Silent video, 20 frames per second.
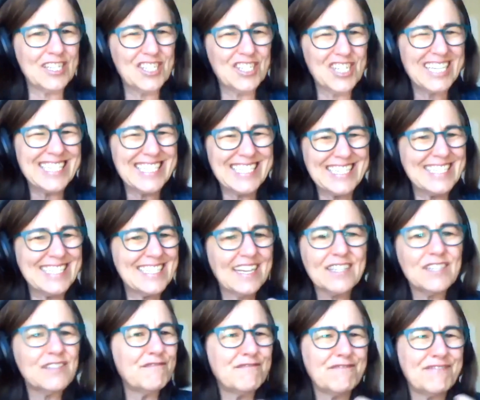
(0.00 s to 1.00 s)
unjust, it
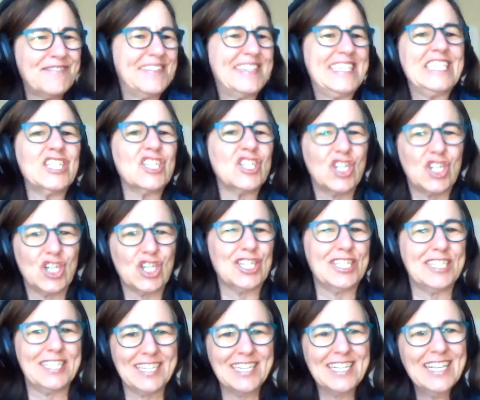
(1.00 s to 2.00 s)
doesn't feel
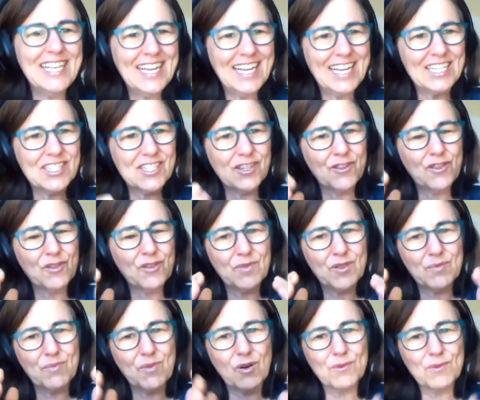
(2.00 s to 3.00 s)
good. And so
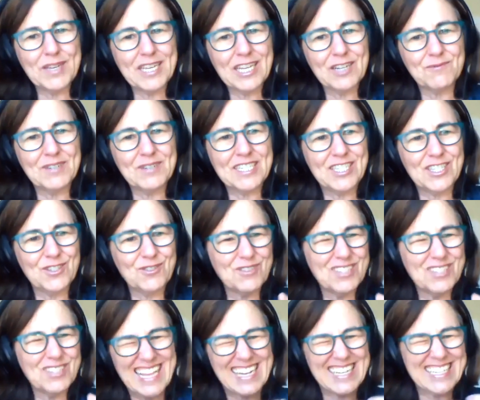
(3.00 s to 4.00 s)
the more we can
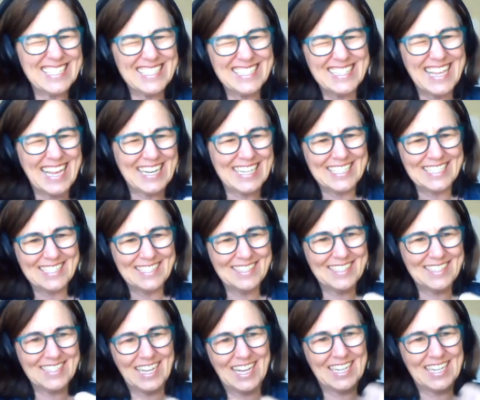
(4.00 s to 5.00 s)
reduce that
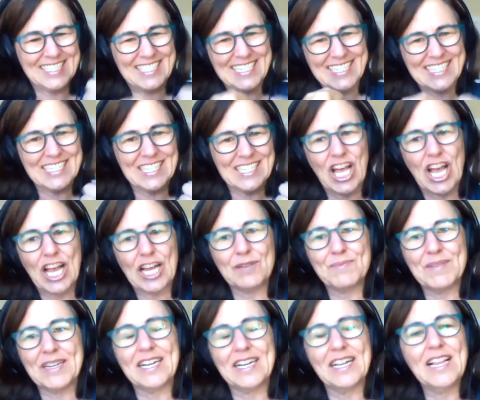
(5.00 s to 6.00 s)

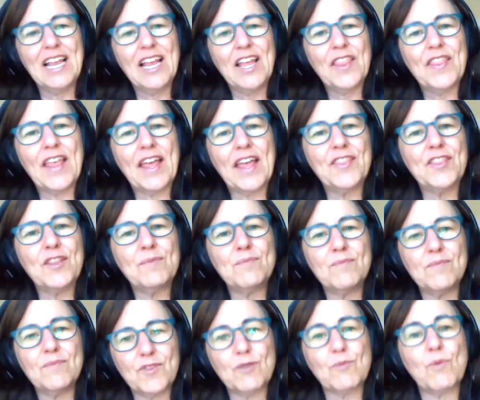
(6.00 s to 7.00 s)
disalignment,
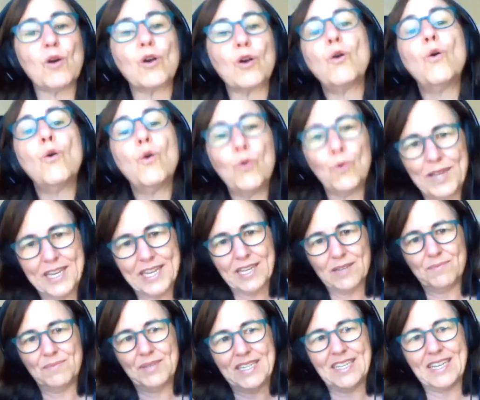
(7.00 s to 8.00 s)
then the more whole we
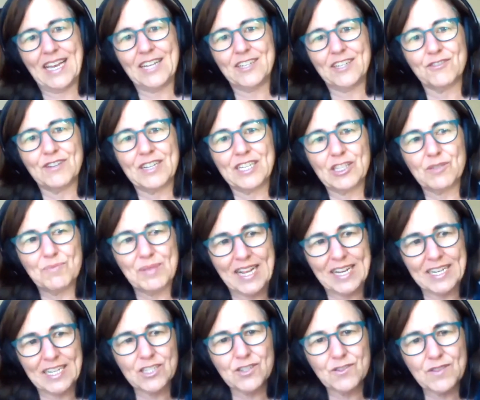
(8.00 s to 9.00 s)
can be entering the
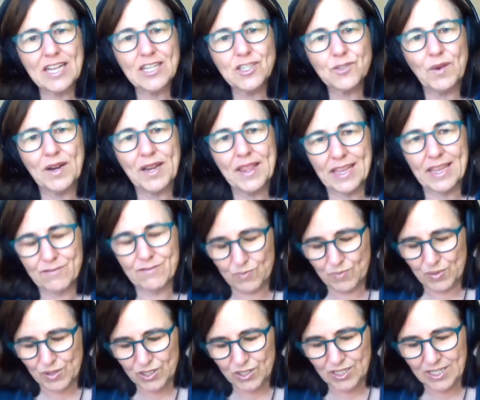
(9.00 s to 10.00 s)
planet. So that's one thing
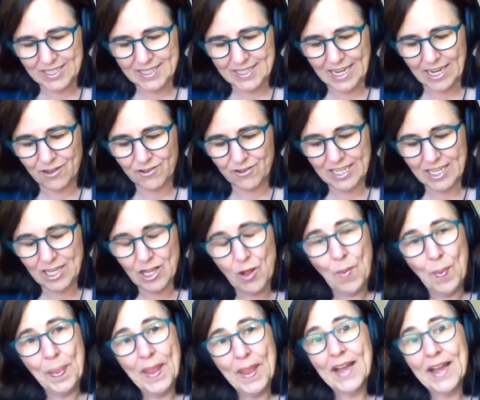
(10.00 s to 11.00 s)
for personal integrity.
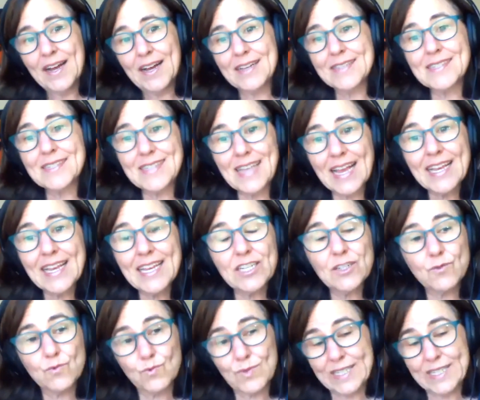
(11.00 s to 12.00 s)
A
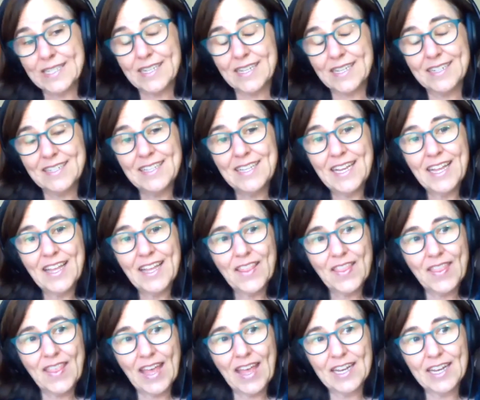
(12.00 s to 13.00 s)
second reason
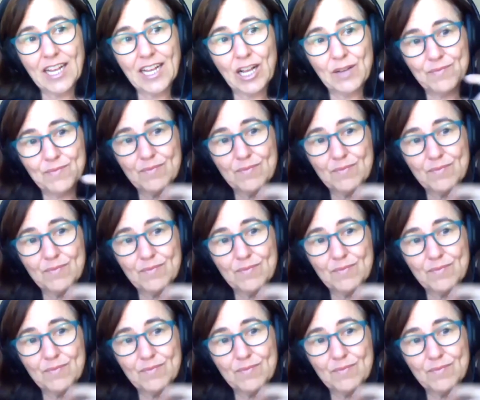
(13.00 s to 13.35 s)
that